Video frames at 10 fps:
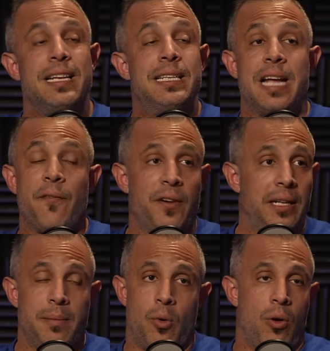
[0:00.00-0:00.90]

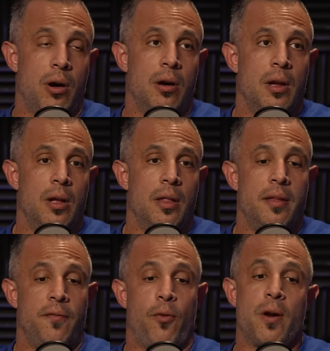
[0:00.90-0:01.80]
Definitely more
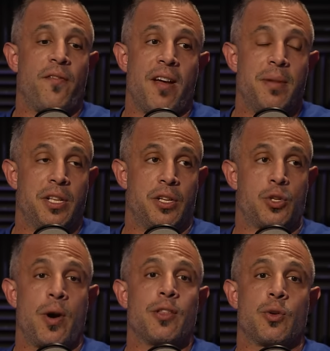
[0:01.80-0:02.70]
than 45 minutes of
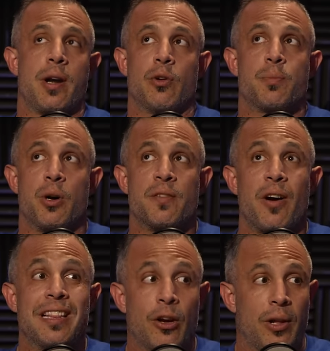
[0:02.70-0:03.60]
strength training, which burns
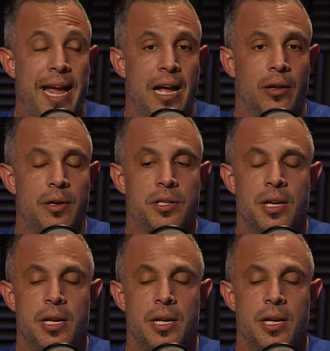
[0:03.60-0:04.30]
very little calories.